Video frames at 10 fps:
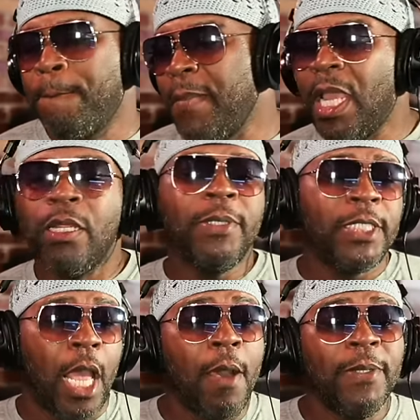Man,
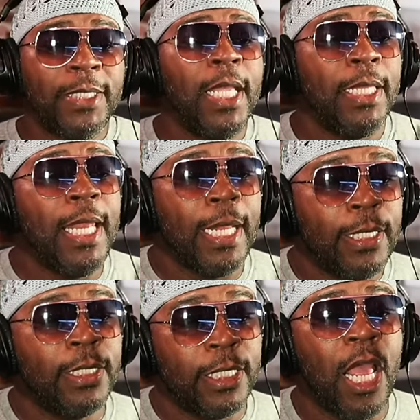I'm going to tell you like
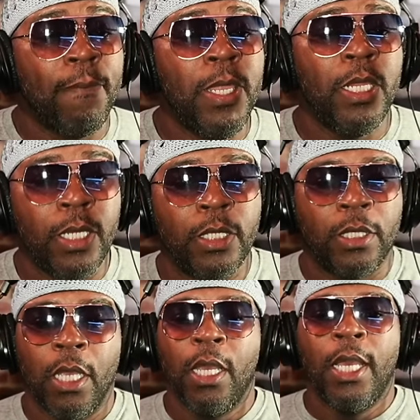this, and I mean this.
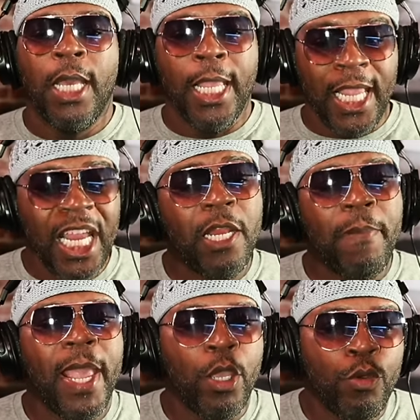Any
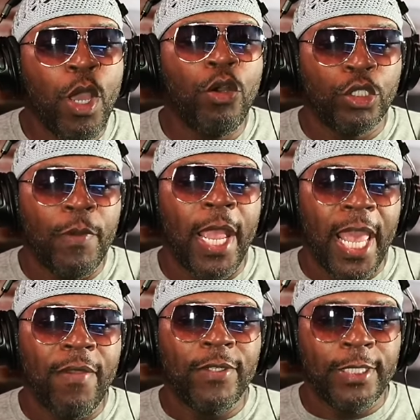man who goes around
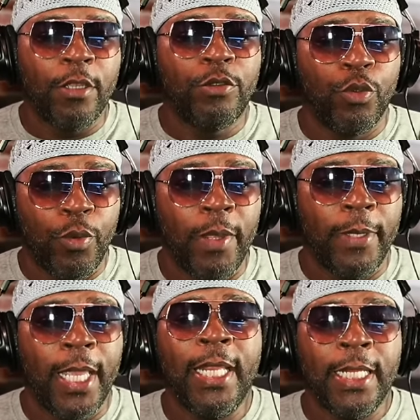having sex with
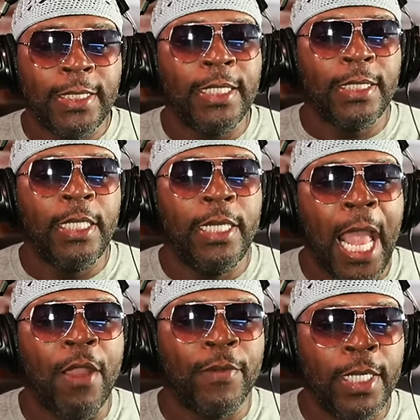women and intentionally
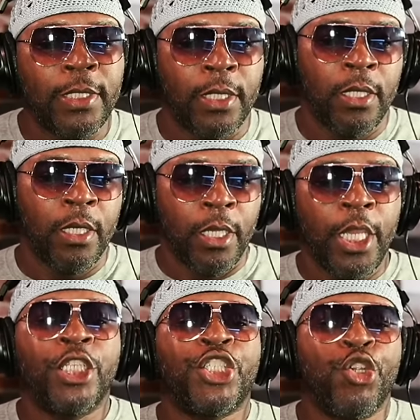not releasing
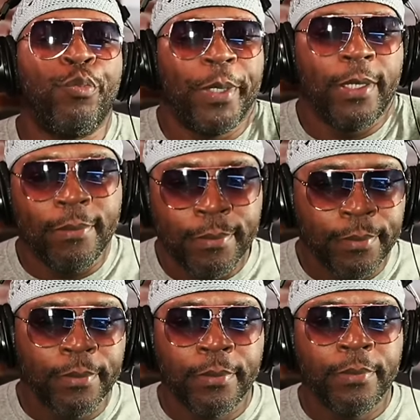is stupid.
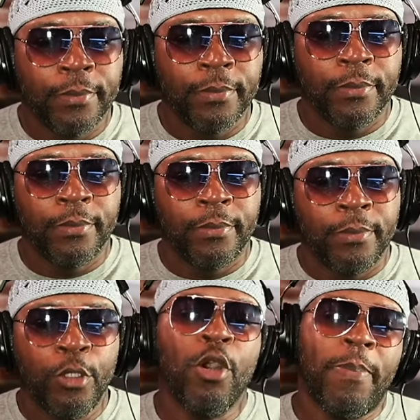
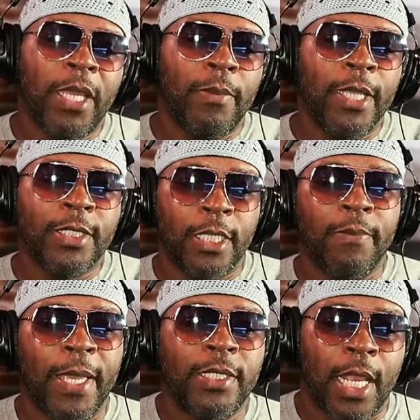You're a beta male simp
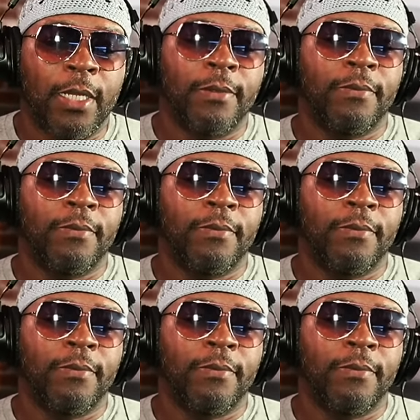mangina.